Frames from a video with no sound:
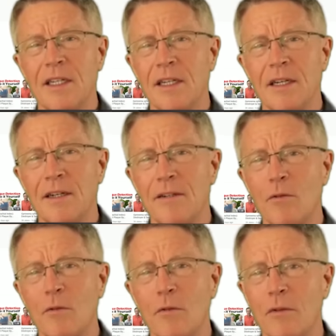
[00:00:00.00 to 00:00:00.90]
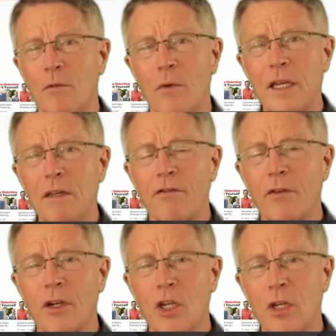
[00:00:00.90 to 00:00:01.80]
Uh, waiting
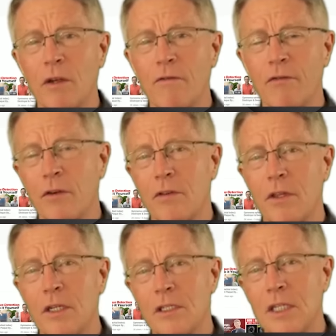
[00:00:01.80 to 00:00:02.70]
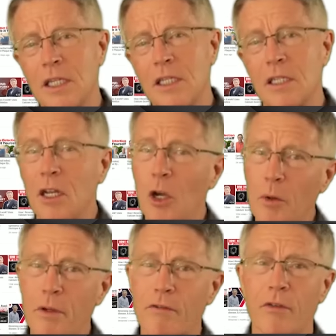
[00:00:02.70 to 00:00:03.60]
for, a, for the disease and
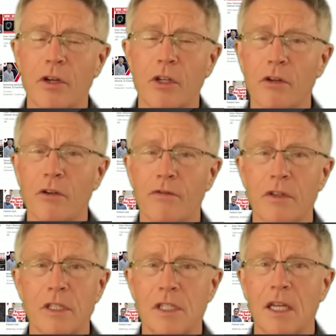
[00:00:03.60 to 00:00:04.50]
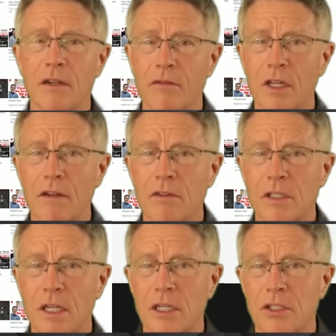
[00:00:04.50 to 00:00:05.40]
hoping for a cure for this kind of
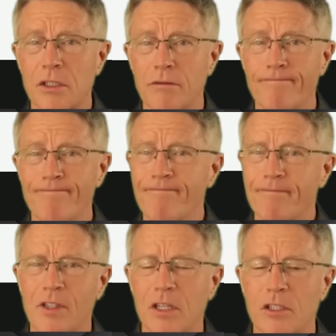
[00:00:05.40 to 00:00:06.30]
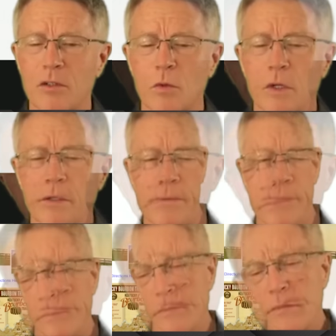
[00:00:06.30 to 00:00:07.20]
devastation doesn't work.
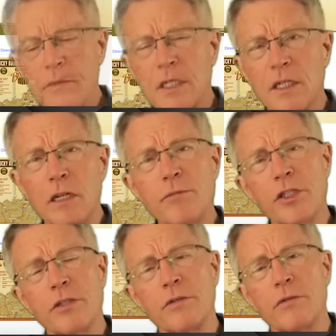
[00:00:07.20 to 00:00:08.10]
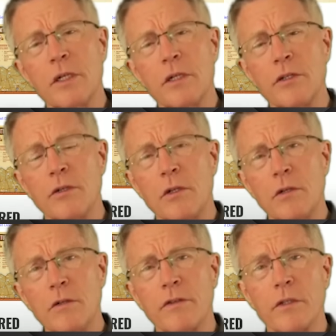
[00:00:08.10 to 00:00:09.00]
Come to uh,
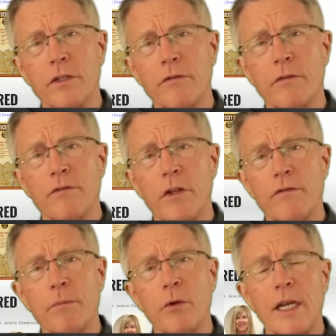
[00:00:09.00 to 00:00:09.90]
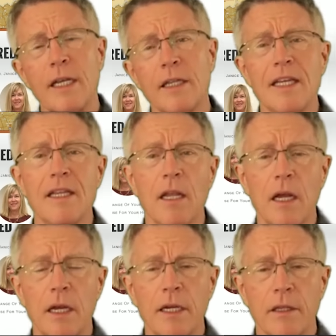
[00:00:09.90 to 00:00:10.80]
Louisville no, November 8th and
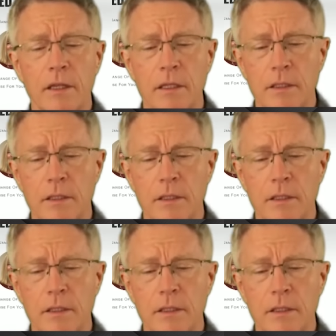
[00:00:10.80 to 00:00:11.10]
9th.